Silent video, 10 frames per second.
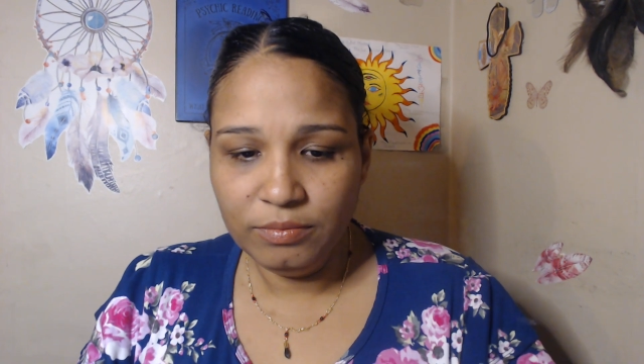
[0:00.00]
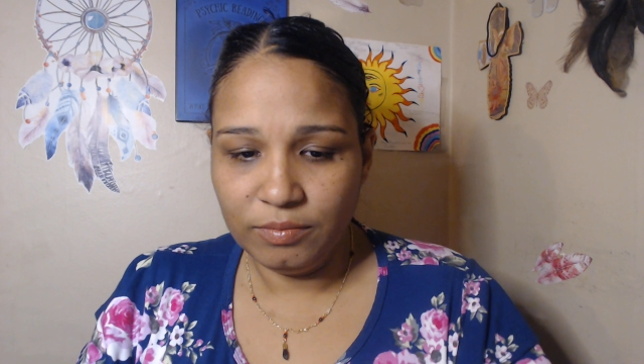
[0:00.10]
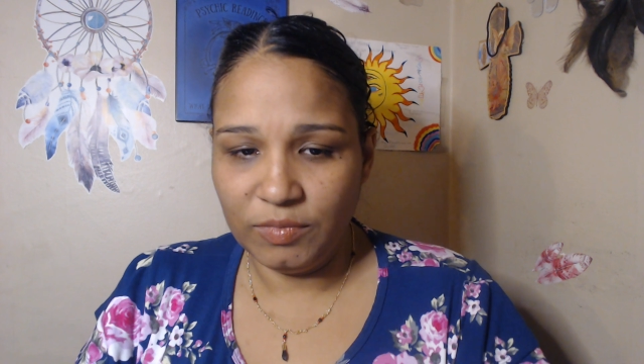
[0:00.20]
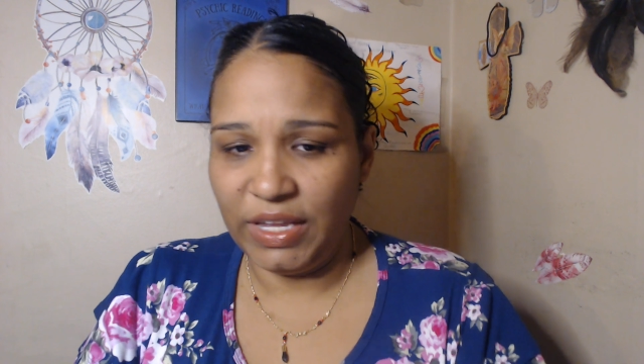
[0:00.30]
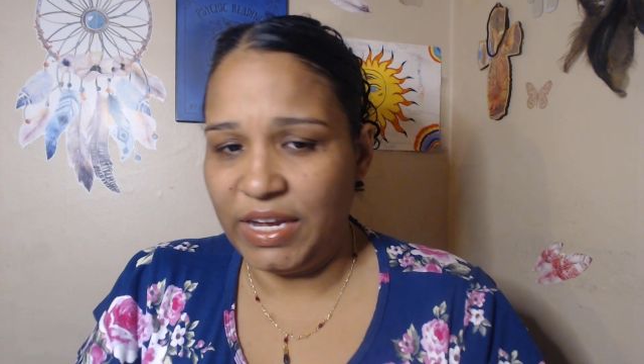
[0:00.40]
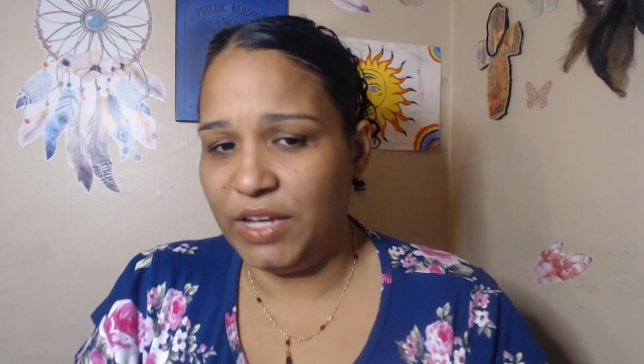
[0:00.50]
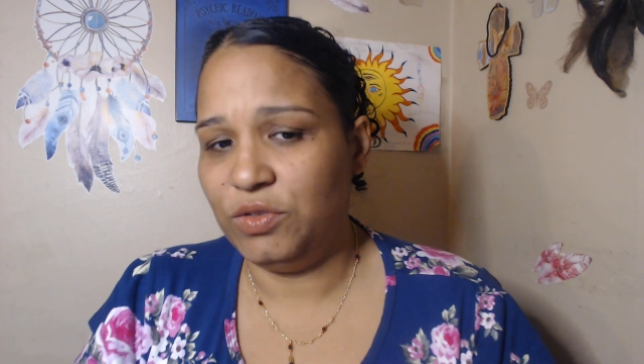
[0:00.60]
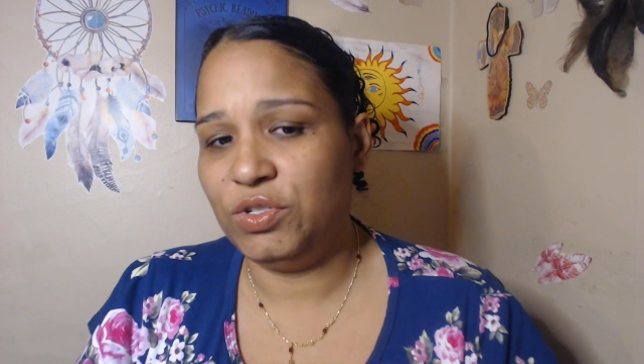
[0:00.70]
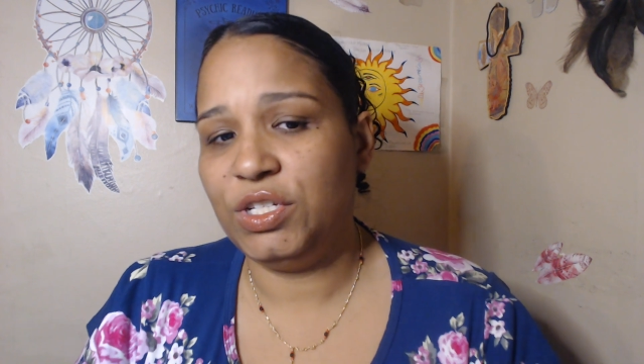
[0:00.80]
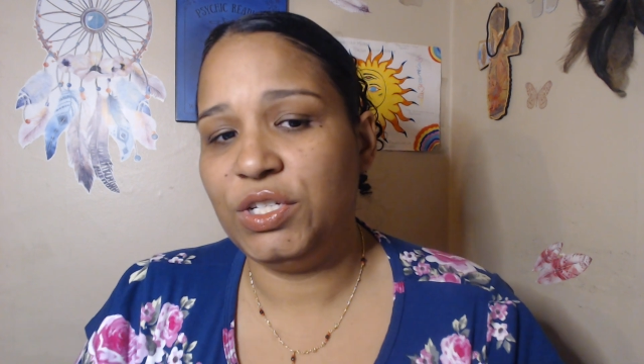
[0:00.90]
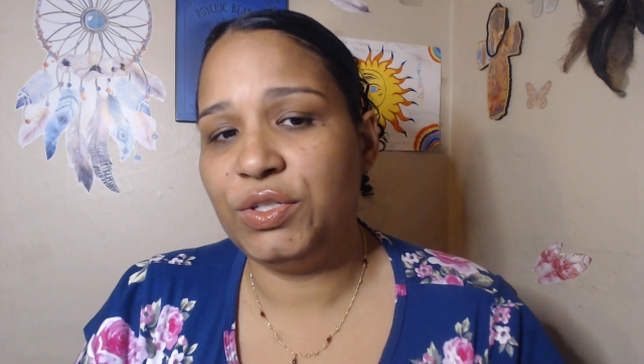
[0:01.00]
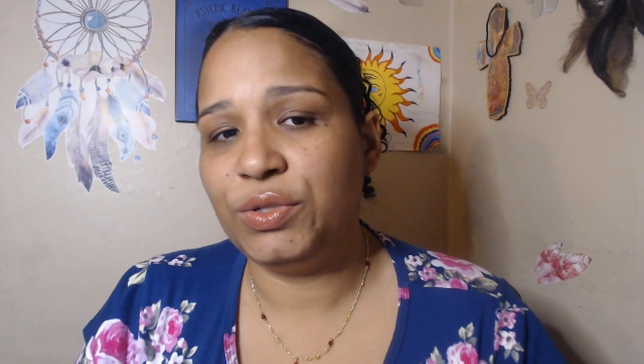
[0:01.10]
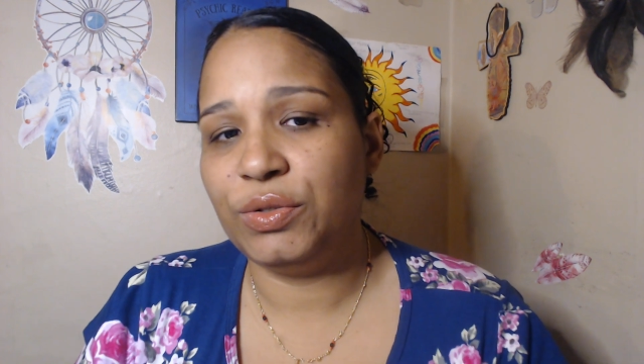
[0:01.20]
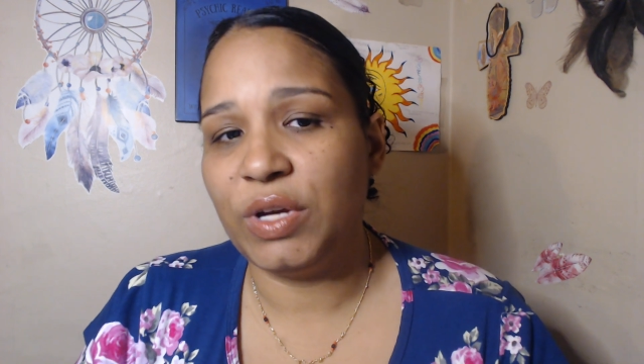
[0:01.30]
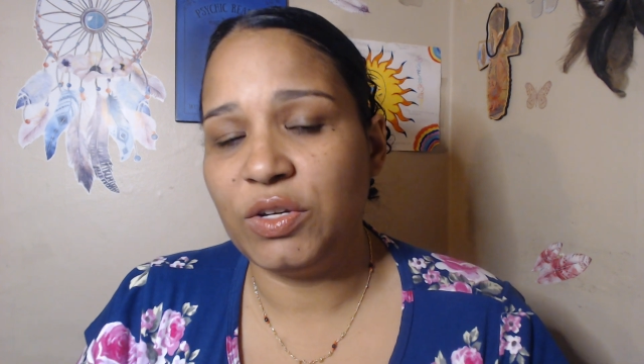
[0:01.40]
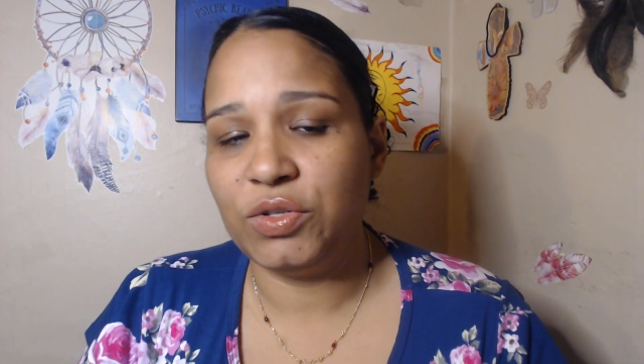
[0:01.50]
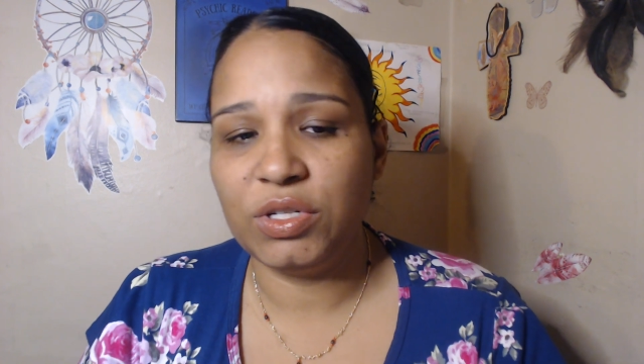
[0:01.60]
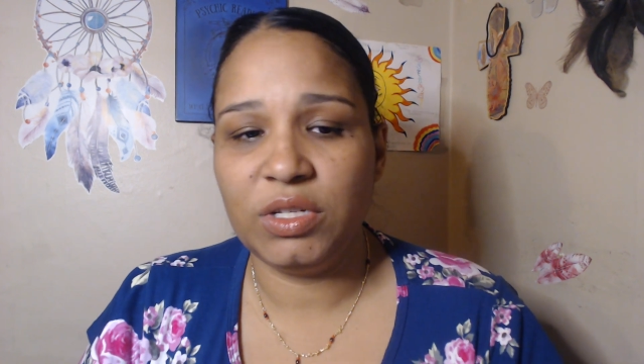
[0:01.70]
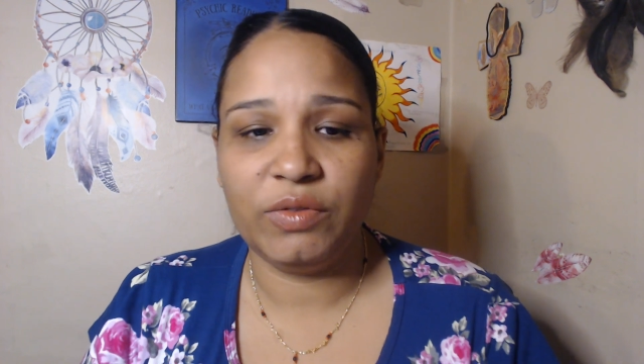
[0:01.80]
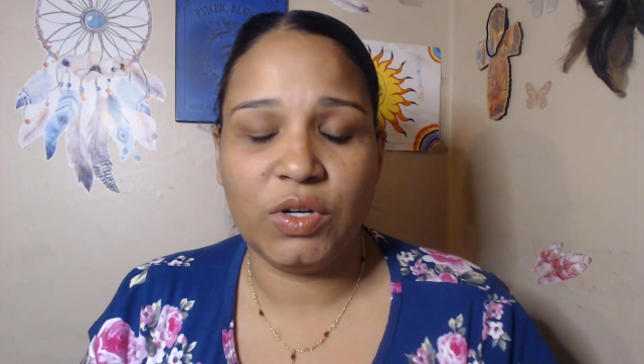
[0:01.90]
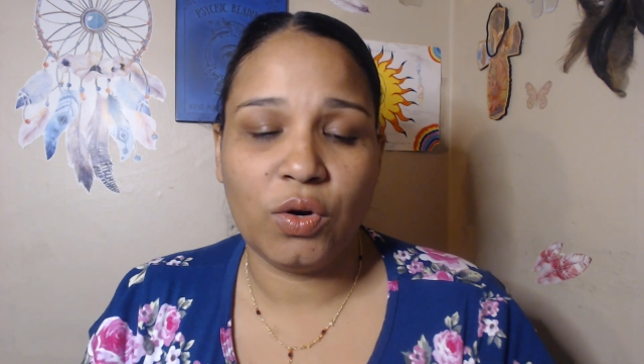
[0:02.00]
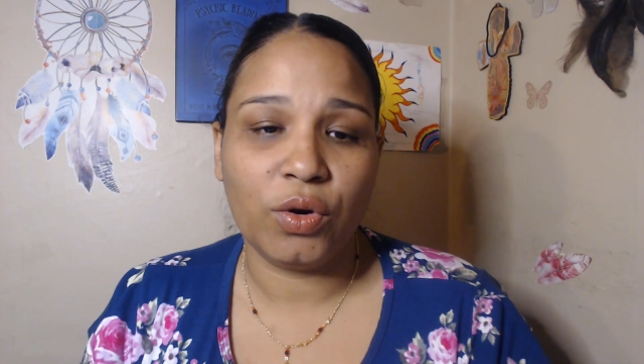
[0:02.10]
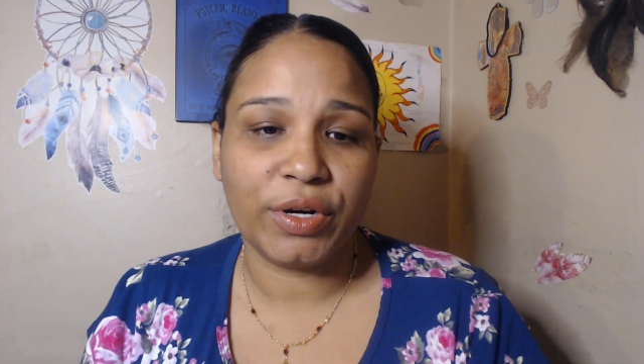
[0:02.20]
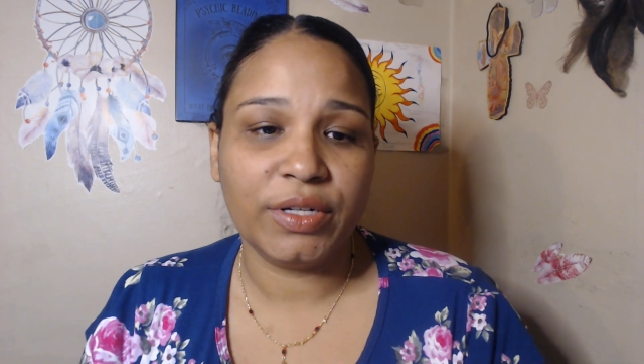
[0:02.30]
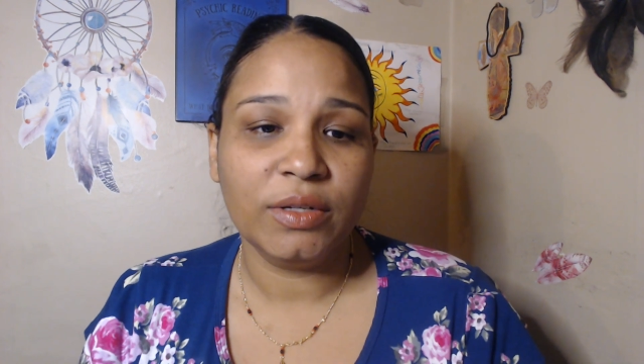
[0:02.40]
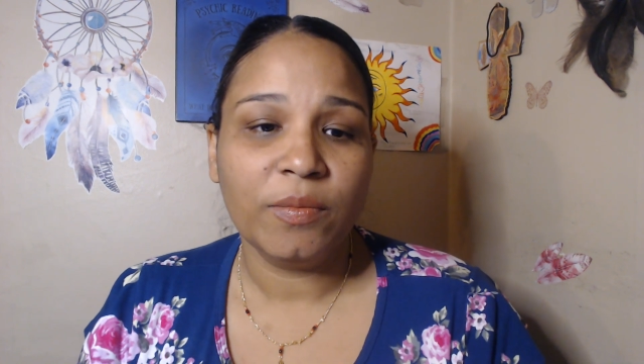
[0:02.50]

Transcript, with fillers: like I usually do. I usually record